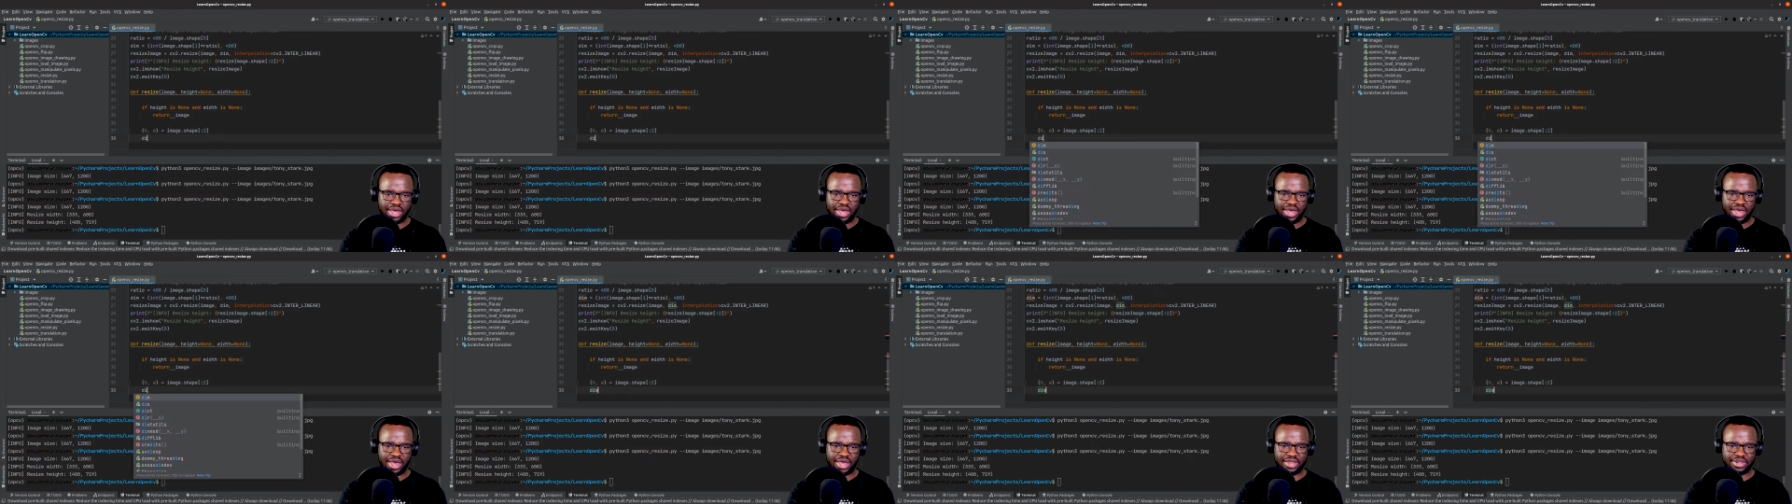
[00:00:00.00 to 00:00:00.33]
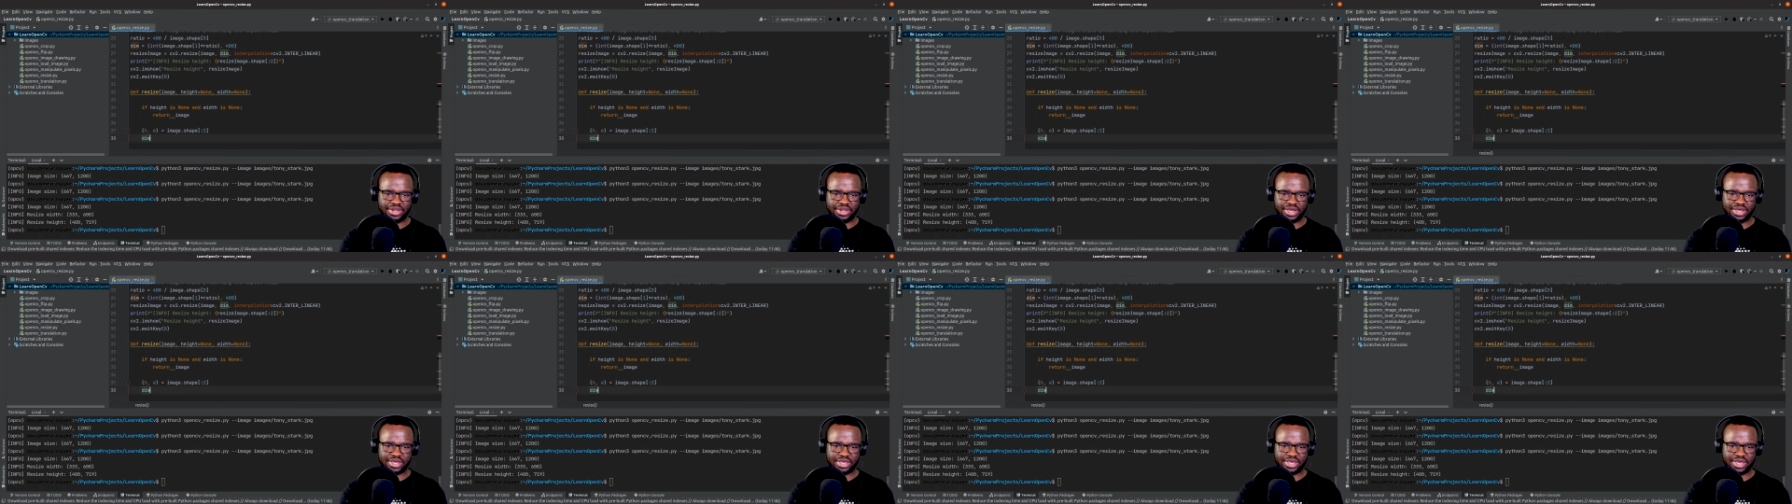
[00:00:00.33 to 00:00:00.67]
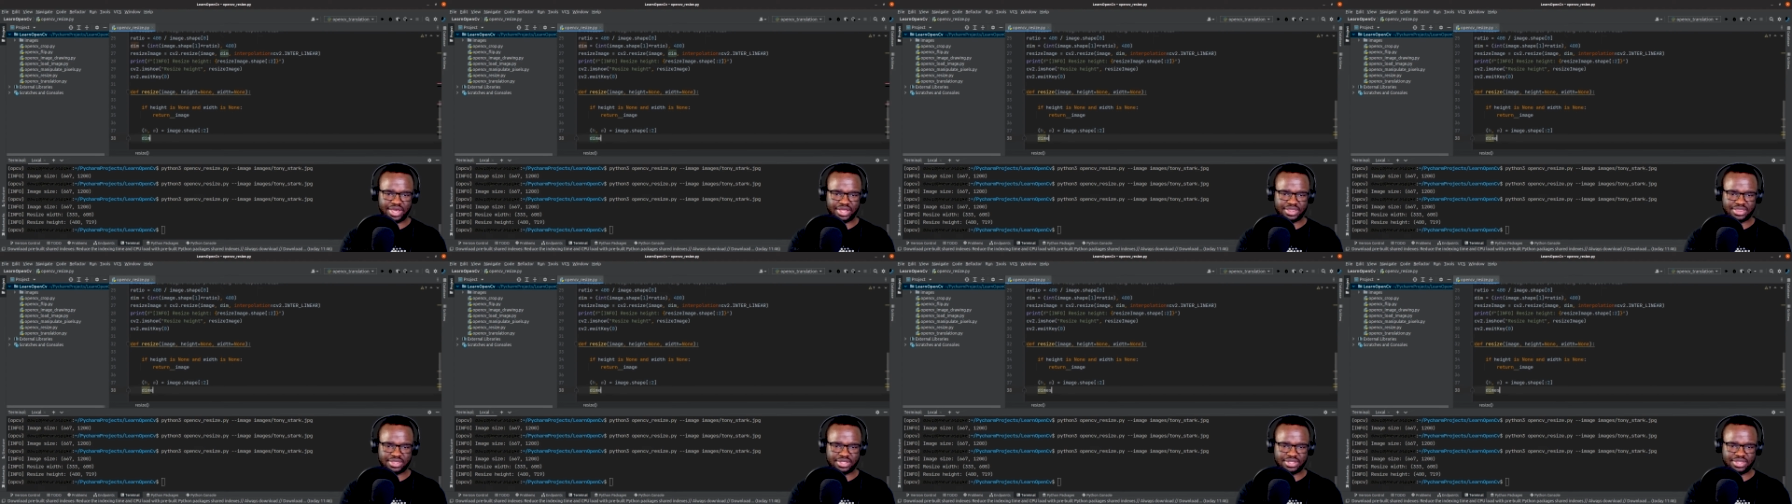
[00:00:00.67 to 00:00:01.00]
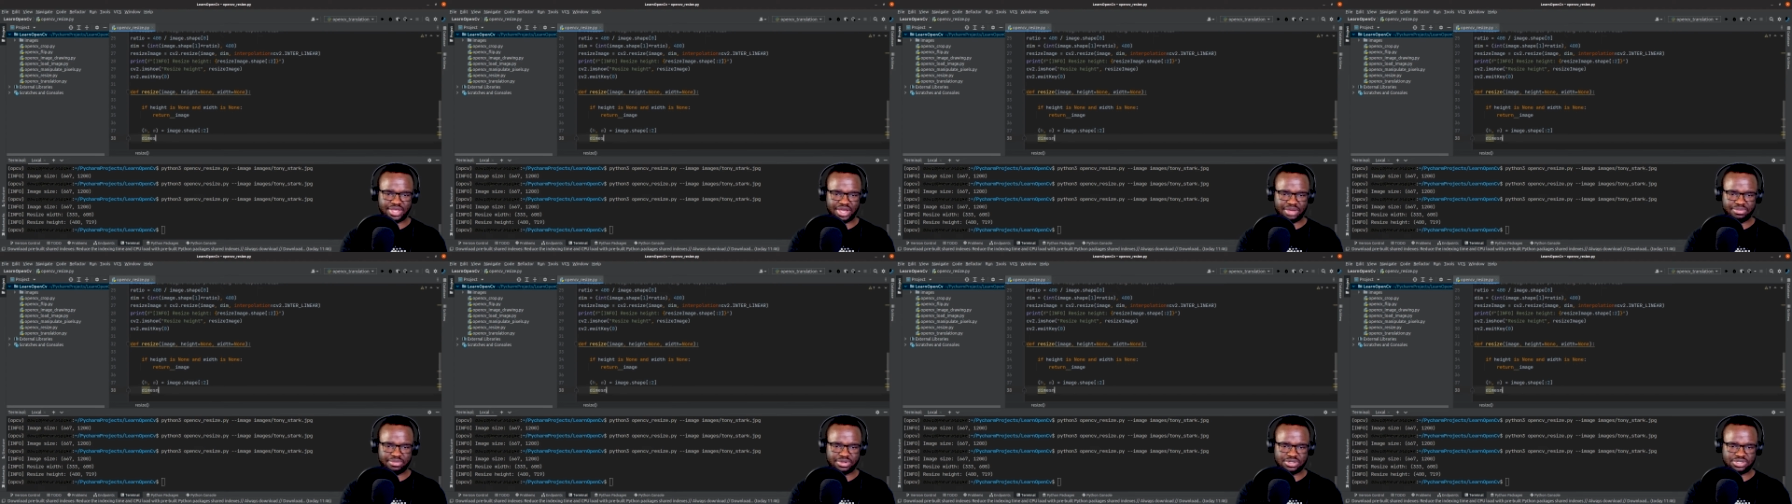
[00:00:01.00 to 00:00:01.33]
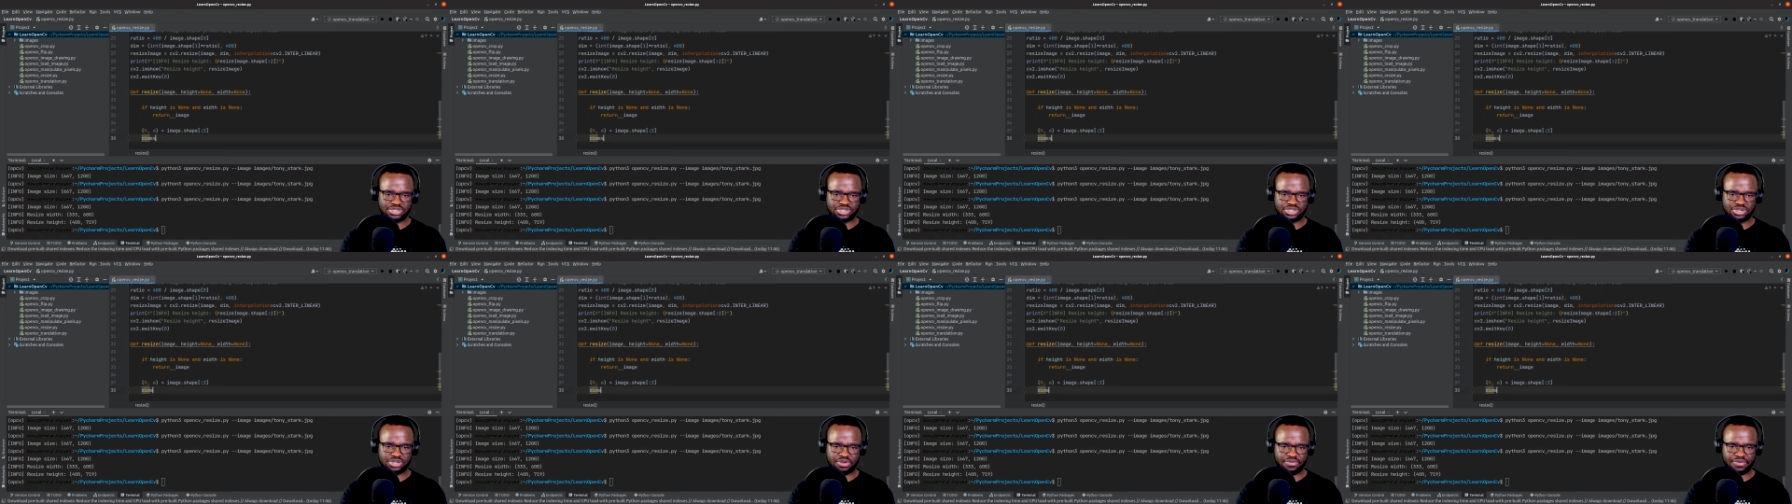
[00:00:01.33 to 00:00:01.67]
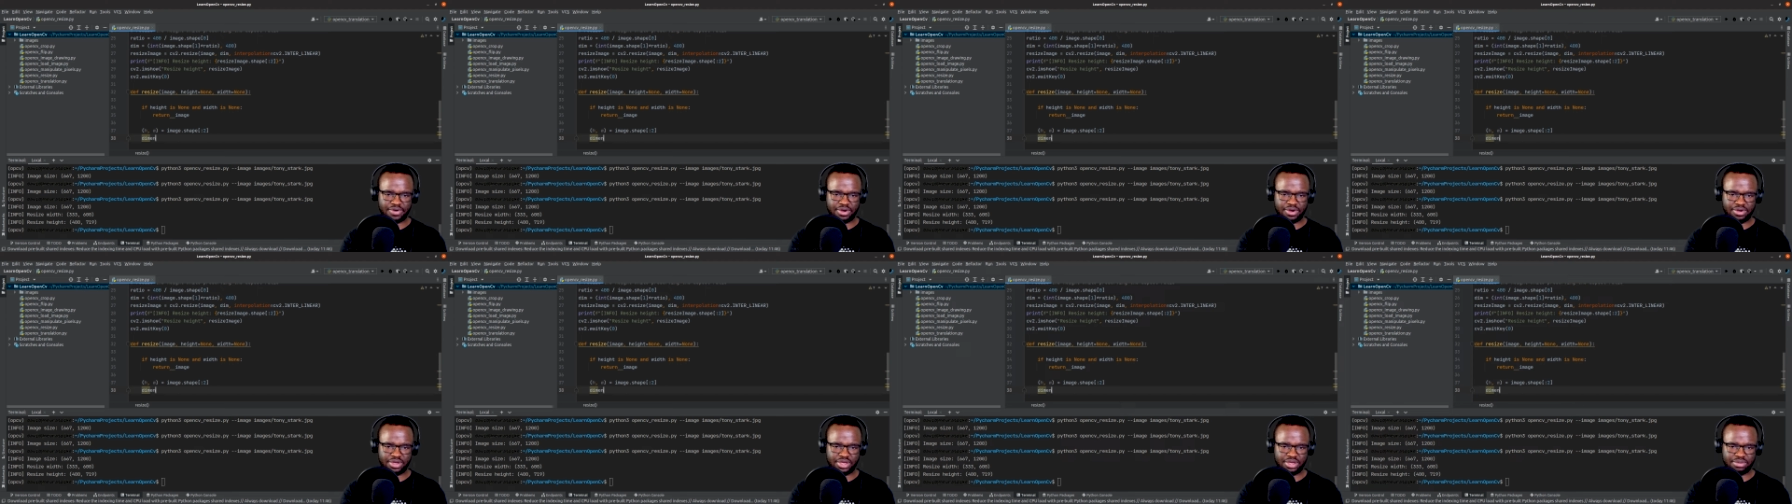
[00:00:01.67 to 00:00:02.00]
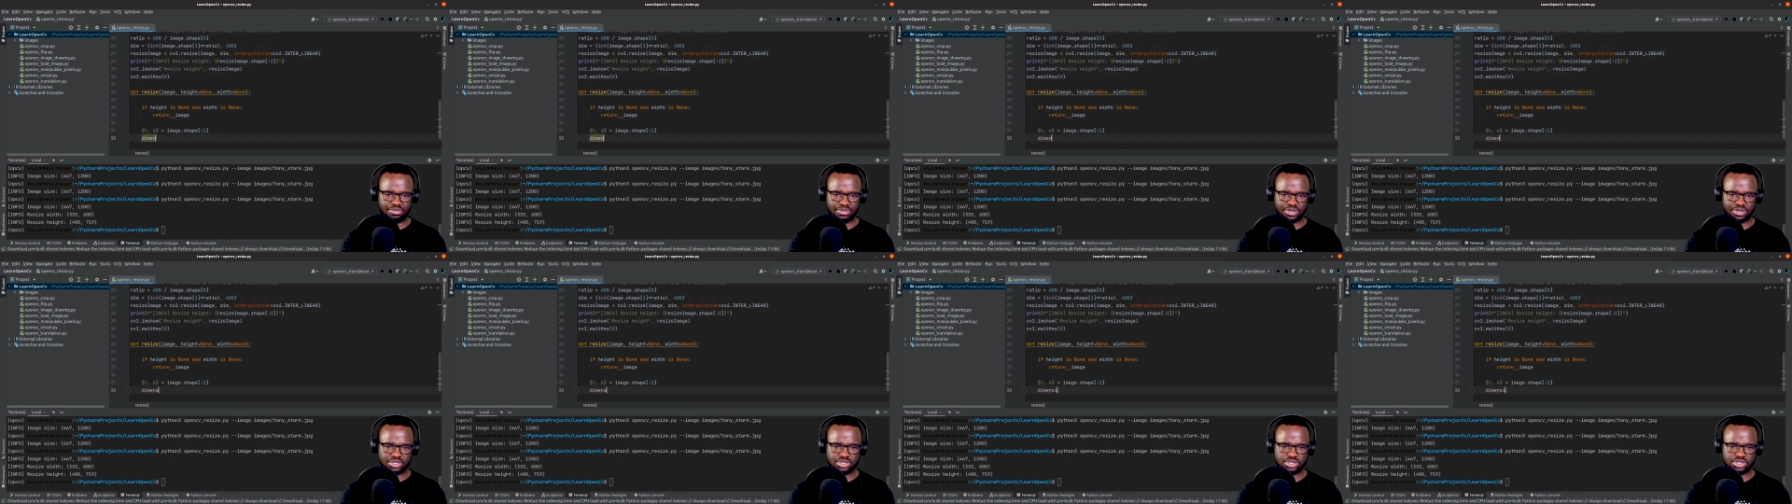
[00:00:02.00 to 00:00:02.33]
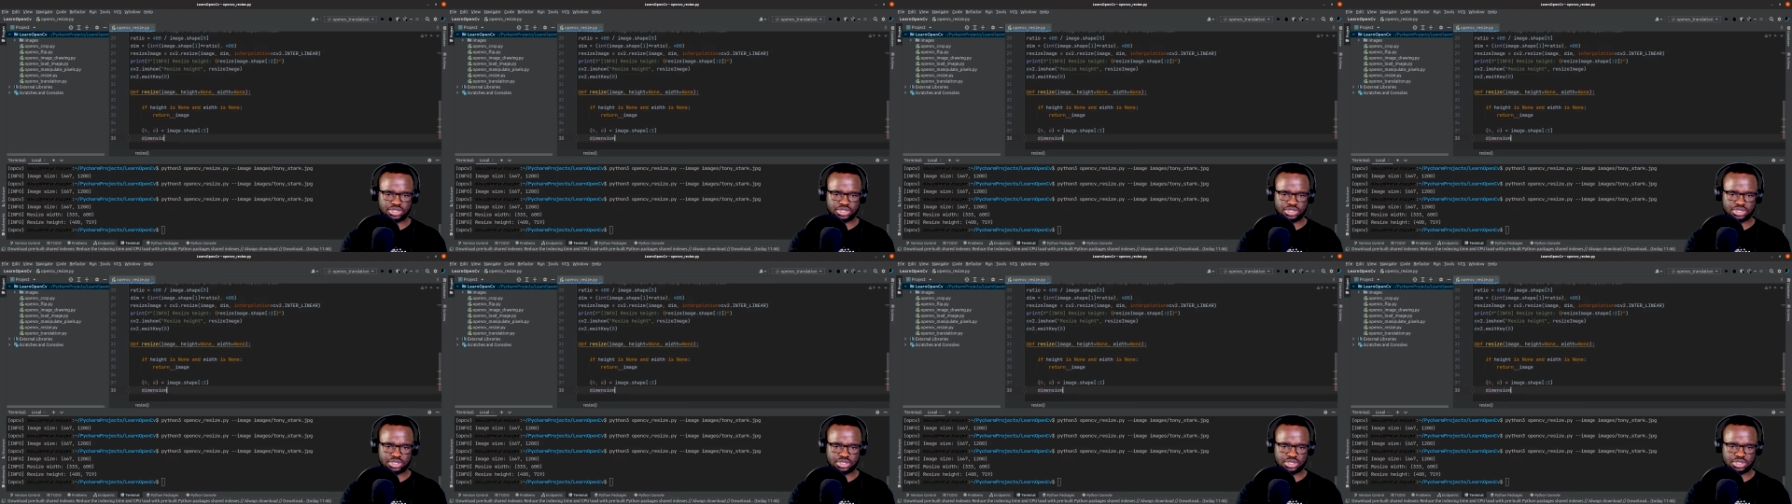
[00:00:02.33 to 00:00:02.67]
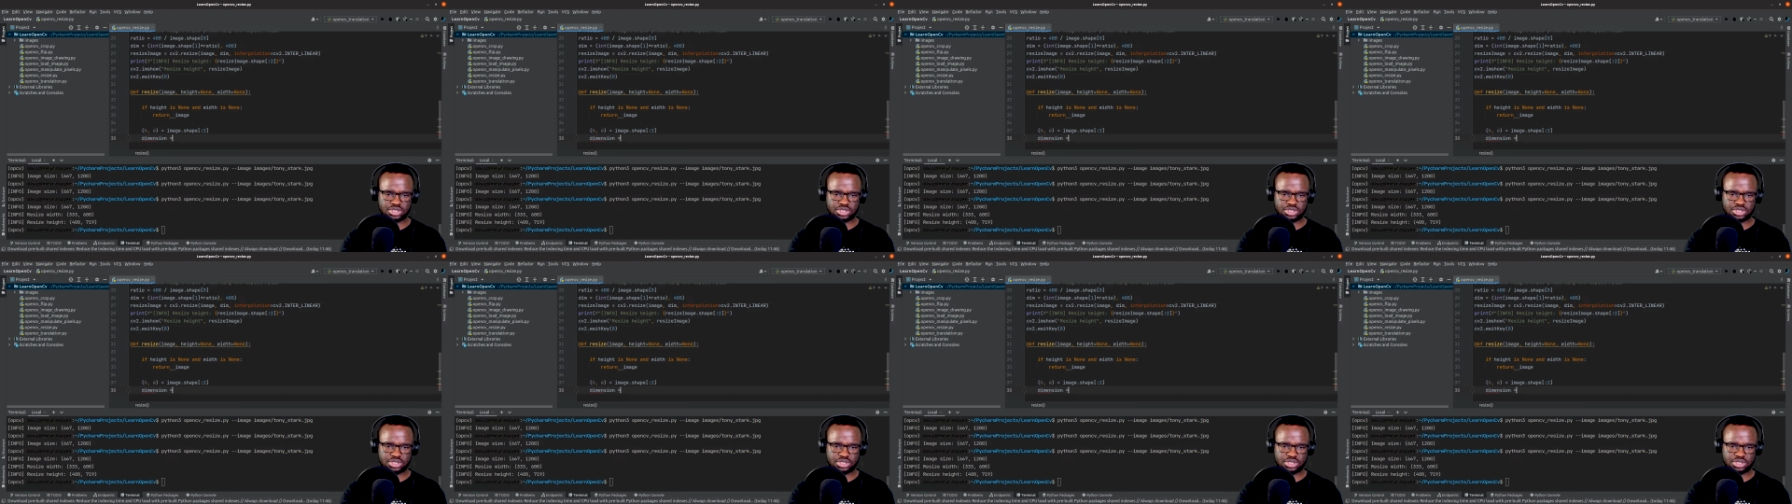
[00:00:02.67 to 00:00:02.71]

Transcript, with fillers: and then get the dimension of our image.